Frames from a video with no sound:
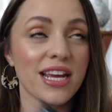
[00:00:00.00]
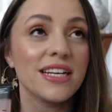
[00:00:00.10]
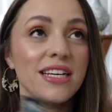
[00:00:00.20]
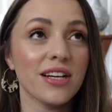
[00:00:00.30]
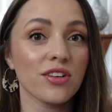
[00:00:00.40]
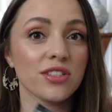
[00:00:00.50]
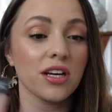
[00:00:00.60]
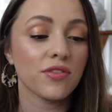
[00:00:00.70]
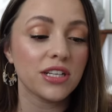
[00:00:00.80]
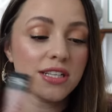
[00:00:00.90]
and years
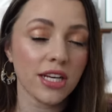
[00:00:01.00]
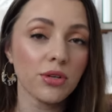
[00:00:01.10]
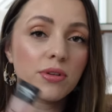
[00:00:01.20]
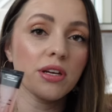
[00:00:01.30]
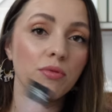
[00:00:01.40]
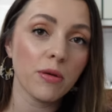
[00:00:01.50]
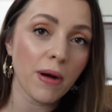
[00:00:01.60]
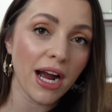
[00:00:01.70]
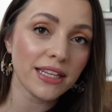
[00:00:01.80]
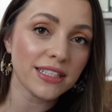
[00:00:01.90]
of continually
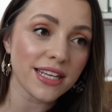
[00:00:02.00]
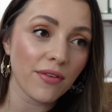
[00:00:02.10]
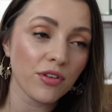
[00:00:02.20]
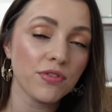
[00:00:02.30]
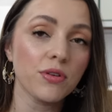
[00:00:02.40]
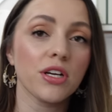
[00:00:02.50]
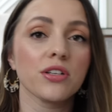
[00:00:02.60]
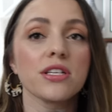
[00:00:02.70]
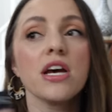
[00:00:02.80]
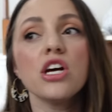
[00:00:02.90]
rebuying this every few years,